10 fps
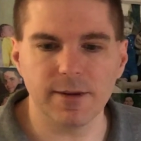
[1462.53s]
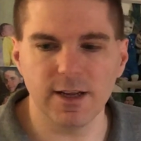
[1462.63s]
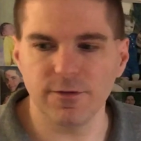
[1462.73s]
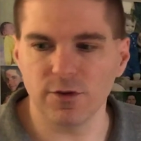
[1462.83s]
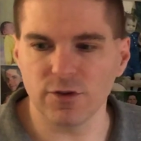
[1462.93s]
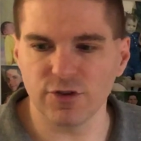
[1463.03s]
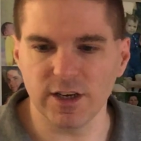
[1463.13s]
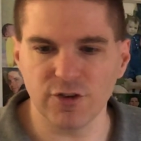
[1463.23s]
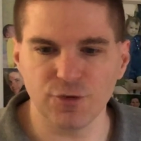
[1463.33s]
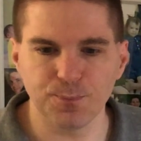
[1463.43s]
10 for a
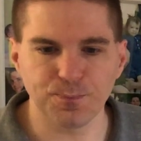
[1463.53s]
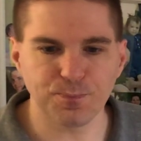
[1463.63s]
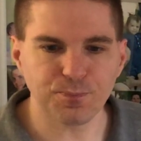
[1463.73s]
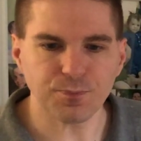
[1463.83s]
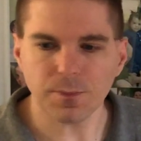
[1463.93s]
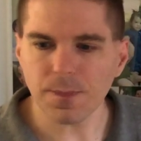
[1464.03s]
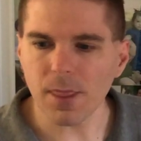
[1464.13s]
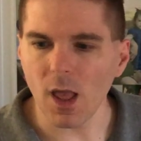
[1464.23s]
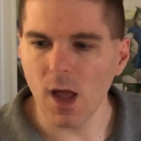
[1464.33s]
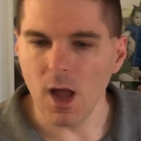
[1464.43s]
change.
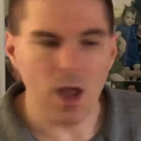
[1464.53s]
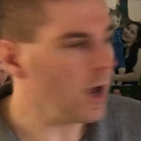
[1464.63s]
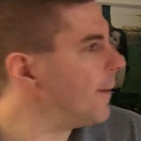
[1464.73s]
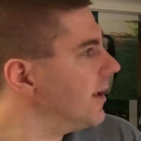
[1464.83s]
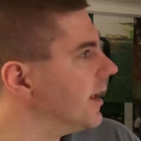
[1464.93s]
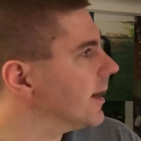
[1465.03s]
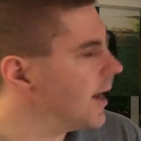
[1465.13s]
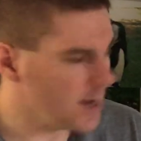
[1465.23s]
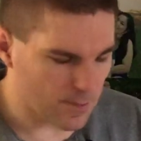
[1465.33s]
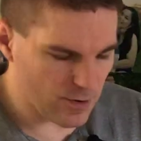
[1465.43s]
Coming in at
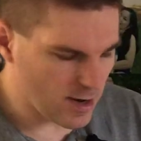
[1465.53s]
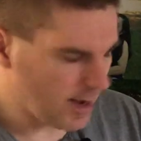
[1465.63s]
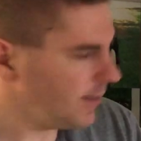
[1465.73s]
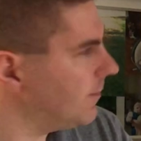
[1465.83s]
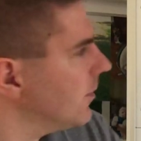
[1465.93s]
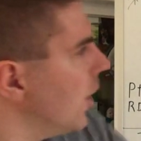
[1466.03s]
number 9